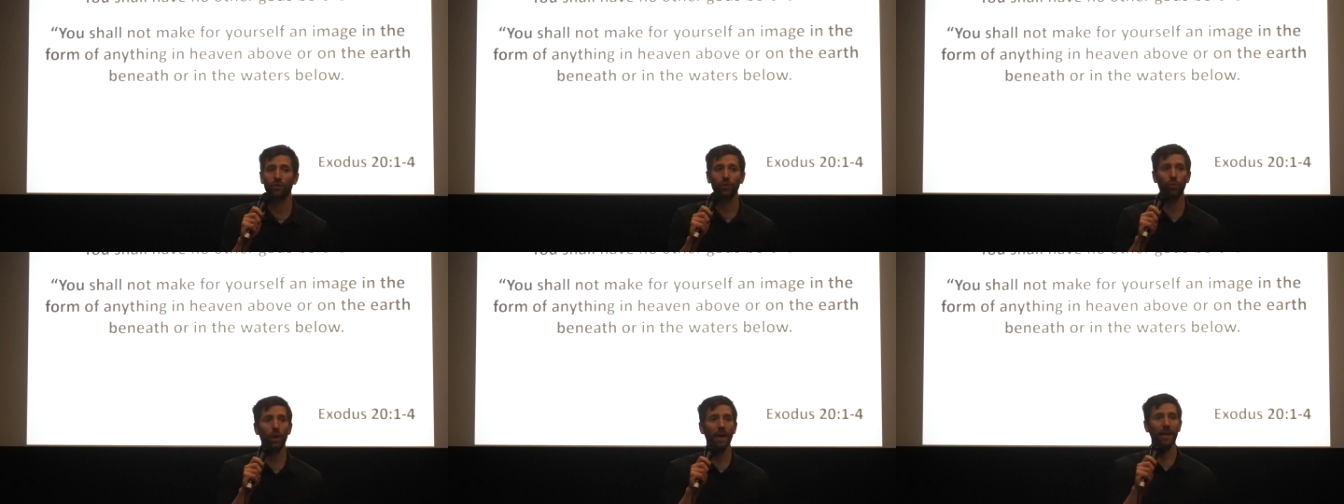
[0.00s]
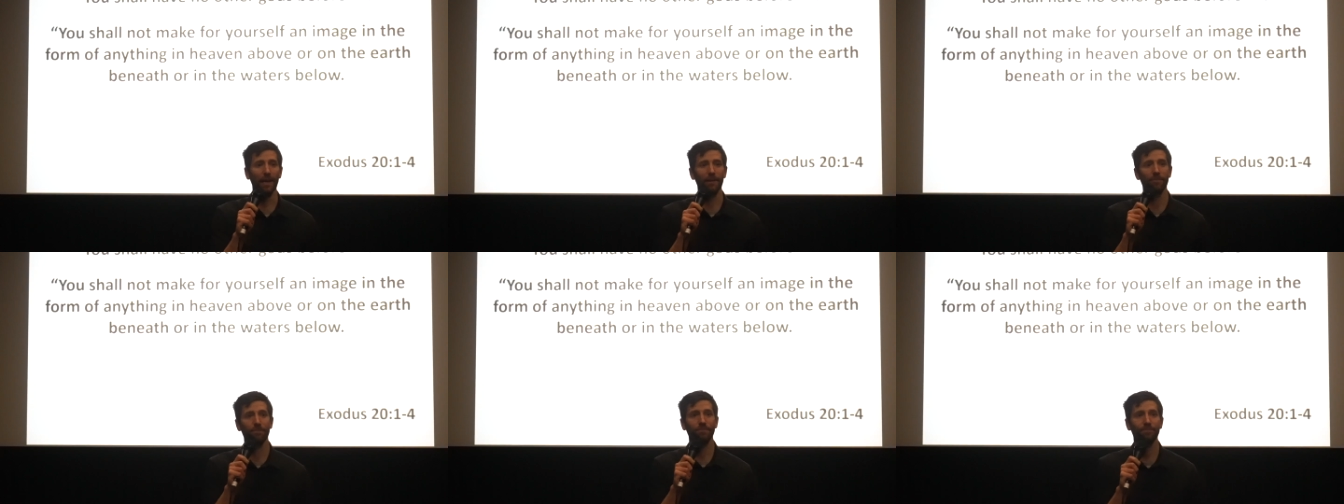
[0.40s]

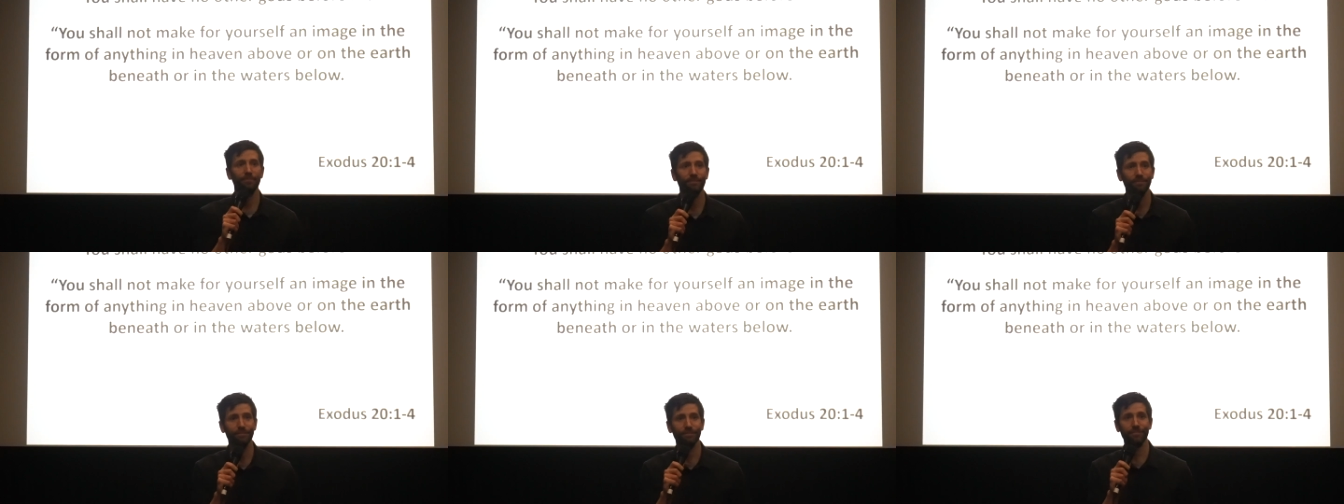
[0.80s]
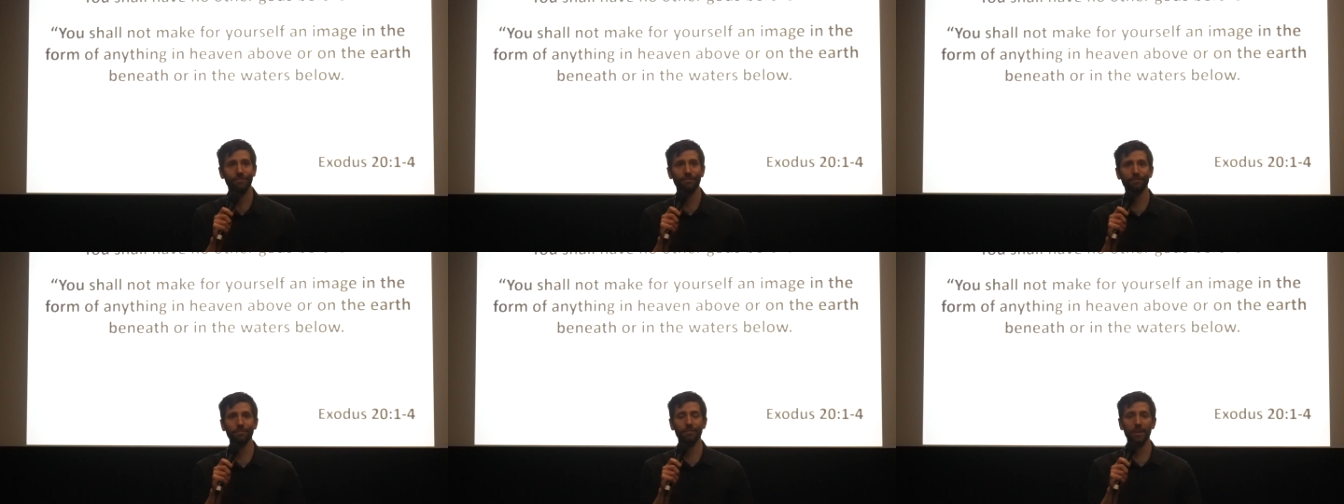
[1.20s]
20.
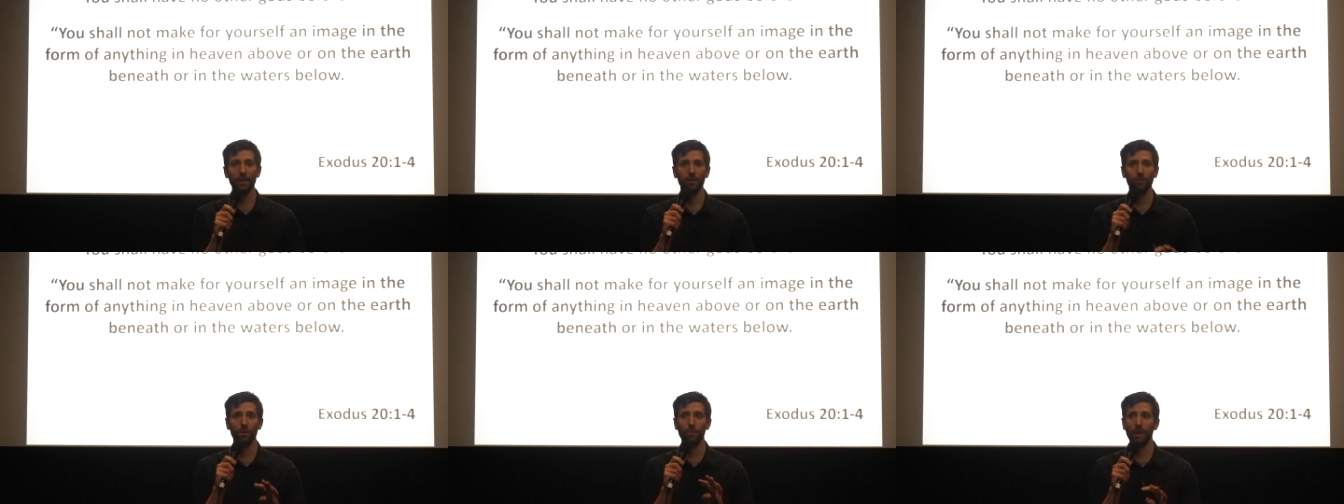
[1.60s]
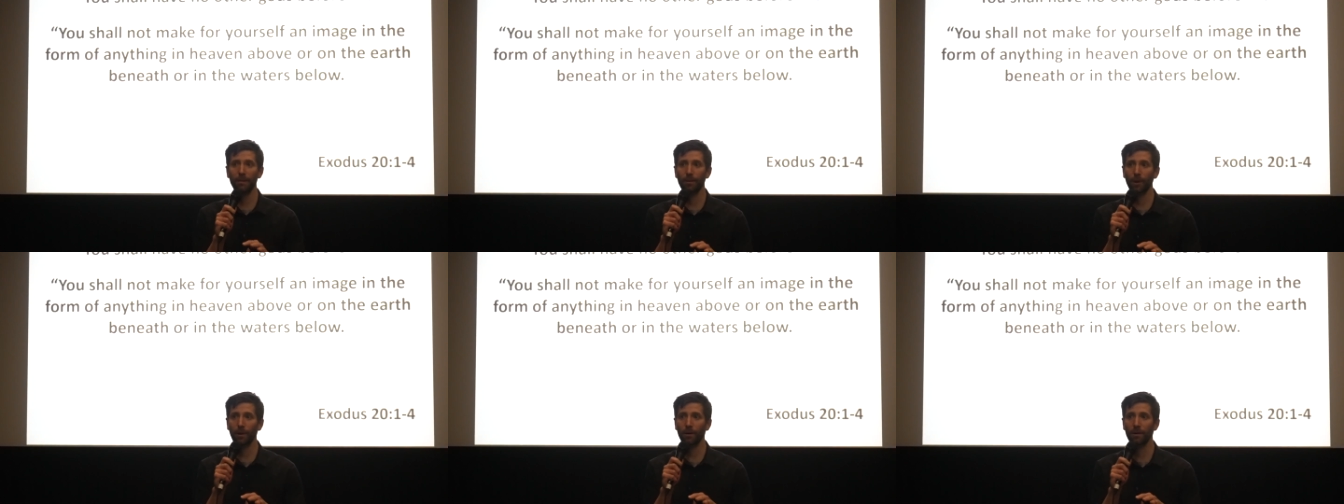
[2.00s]

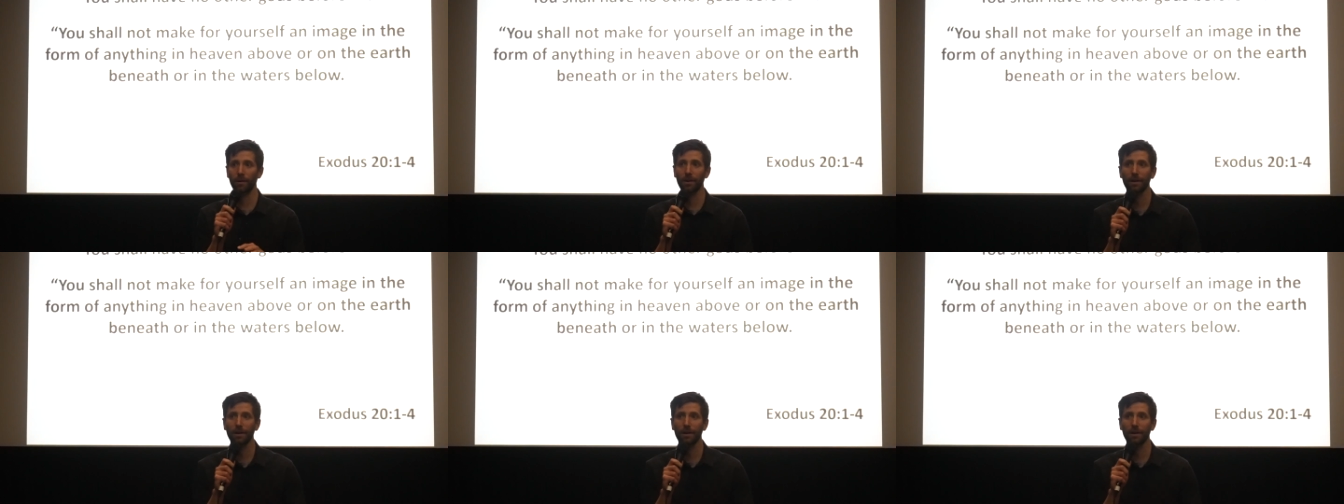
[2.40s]
Remember,